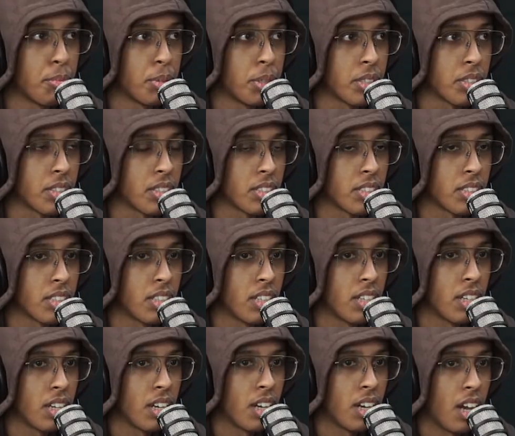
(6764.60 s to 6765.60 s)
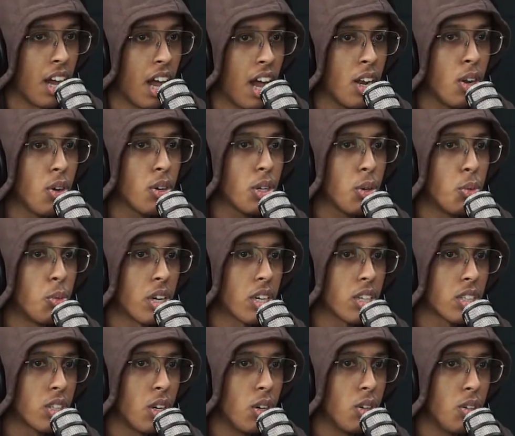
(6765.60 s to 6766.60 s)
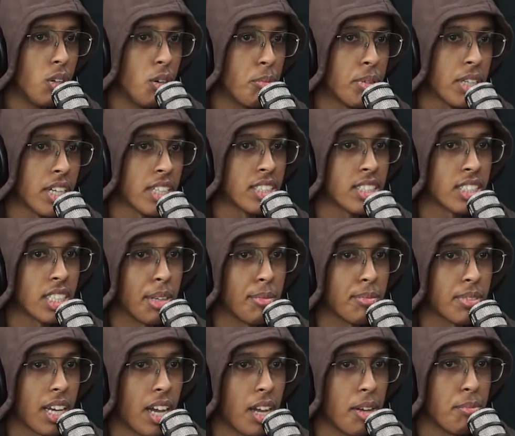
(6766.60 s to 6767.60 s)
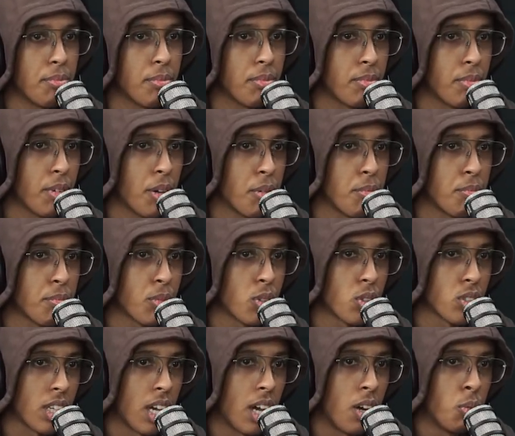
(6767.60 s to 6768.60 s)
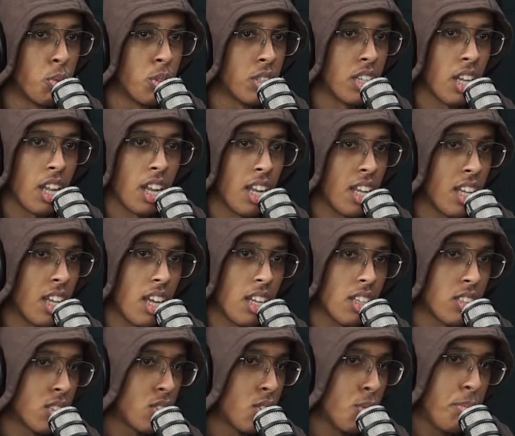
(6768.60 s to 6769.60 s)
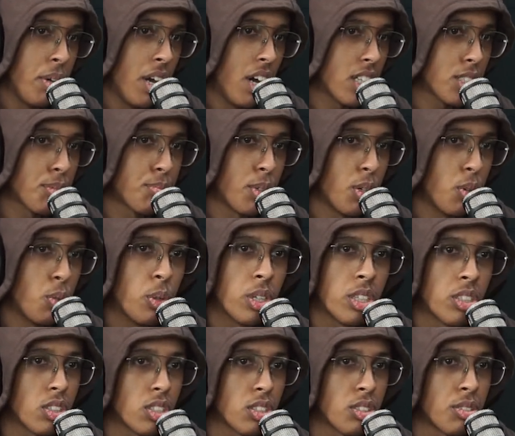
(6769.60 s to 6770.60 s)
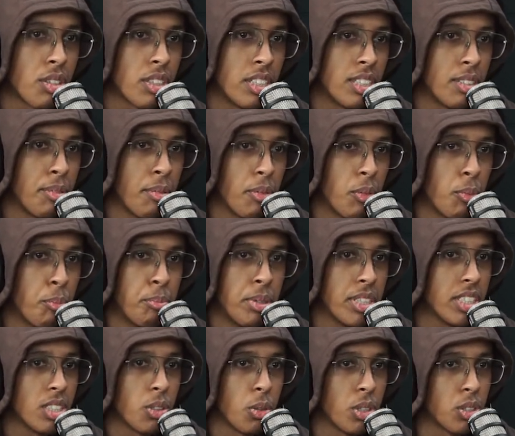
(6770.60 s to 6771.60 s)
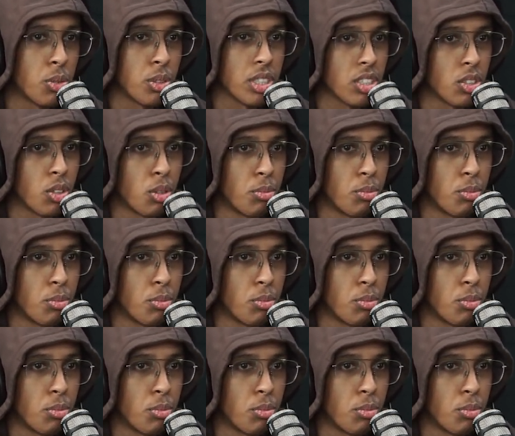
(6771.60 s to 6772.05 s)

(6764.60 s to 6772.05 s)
But I look, you want to go, but at the same time, because we're to be honest, bro, we're not busy with Twitch no